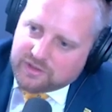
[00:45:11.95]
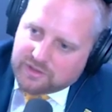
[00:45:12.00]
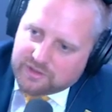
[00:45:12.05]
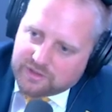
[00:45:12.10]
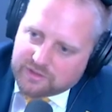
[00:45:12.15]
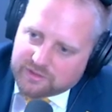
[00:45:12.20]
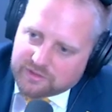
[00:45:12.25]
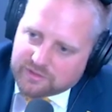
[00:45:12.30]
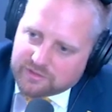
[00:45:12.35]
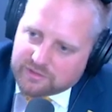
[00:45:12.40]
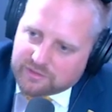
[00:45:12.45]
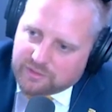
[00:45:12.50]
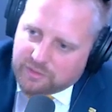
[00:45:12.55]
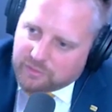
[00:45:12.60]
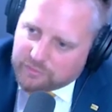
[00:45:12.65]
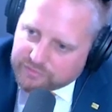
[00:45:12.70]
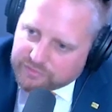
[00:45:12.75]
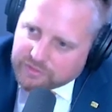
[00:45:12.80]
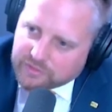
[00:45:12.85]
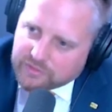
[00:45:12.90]

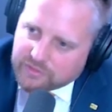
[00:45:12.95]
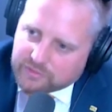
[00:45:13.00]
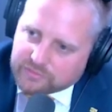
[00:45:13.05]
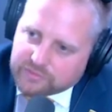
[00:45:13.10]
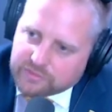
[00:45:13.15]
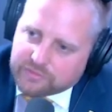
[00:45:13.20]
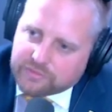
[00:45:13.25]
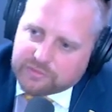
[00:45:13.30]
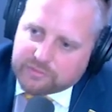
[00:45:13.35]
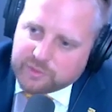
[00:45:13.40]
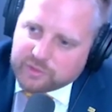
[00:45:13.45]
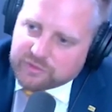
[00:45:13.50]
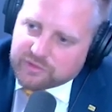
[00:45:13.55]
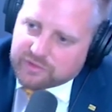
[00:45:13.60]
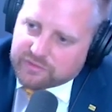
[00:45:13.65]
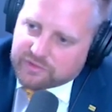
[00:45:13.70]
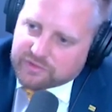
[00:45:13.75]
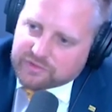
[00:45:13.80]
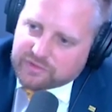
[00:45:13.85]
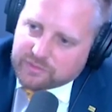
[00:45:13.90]
of the music
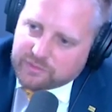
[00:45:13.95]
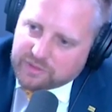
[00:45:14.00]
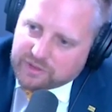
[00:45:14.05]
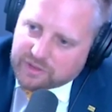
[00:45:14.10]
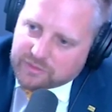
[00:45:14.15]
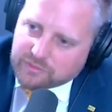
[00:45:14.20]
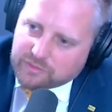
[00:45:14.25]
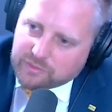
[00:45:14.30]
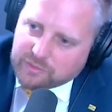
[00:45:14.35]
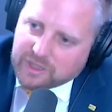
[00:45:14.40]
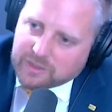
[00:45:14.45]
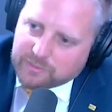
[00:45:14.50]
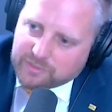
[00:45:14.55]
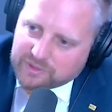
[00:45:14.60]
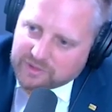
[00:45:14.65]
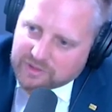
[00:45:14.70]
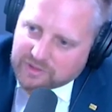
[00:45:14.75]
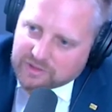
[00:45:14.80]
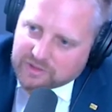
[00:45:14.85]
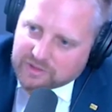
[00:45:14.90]
festival that will be
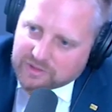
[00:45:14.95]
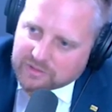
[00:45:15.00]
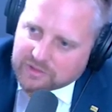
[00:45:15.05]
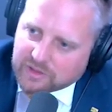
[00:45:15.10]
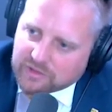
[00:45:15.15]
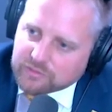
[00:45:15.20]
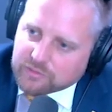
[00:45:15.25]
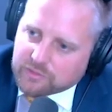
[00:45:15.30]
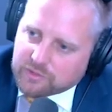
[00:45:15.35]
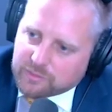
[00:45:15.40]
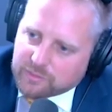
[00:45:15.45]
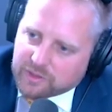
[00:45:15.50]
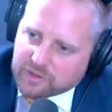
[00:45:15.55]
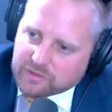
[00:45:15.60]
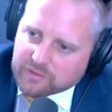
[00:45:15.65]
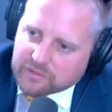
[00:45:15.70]
happening next to Liberland.